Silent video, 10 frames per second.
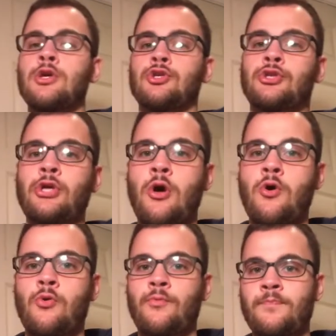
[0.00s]

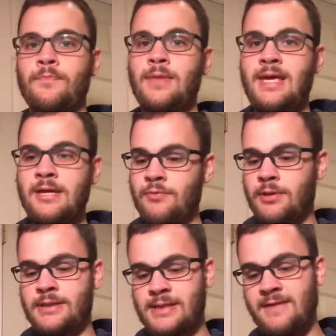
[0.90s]
So he
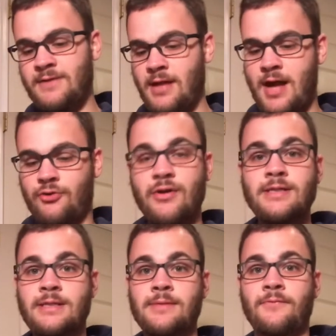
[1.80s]
received a lot of
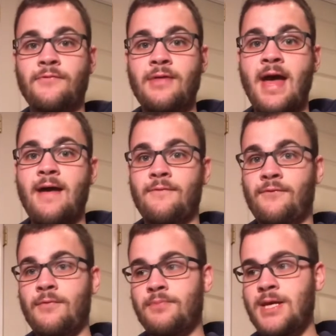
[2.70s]
criticism for that
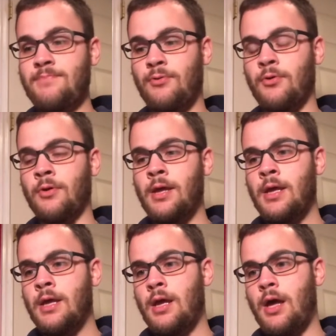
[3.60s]
from people,
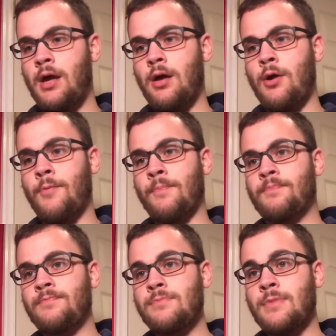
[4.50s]

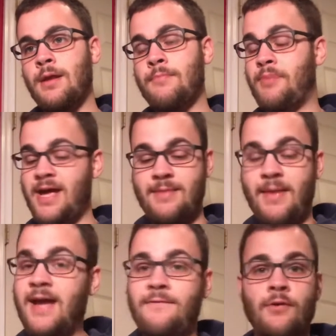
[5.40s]
but it
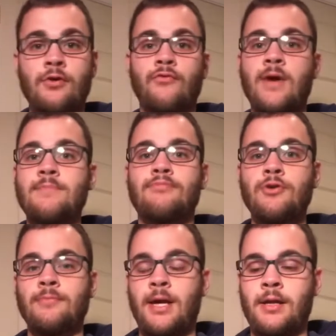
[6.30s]
made for a great
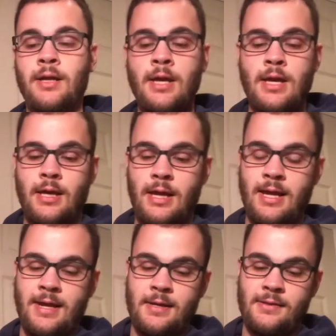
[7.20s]
book, man.
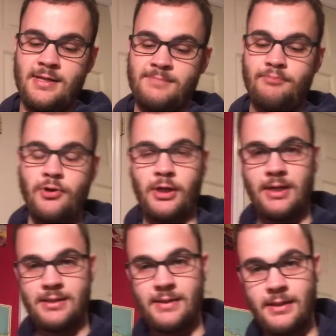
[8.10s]
And this book,
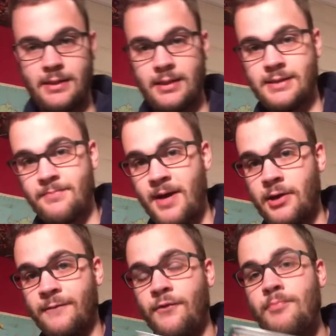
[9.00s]
it's
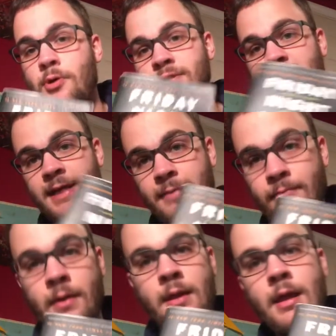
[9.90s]
about a football
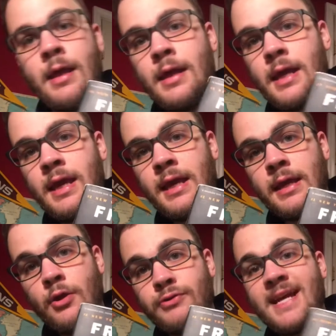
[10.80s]
team
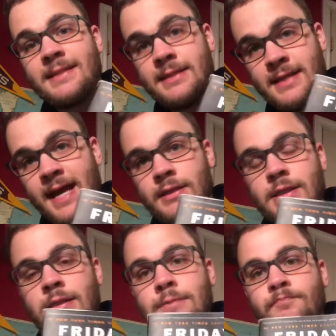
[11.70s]
in Odessa,
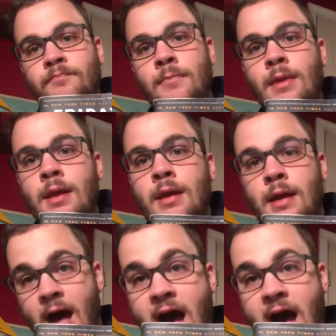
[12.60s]
Texas, a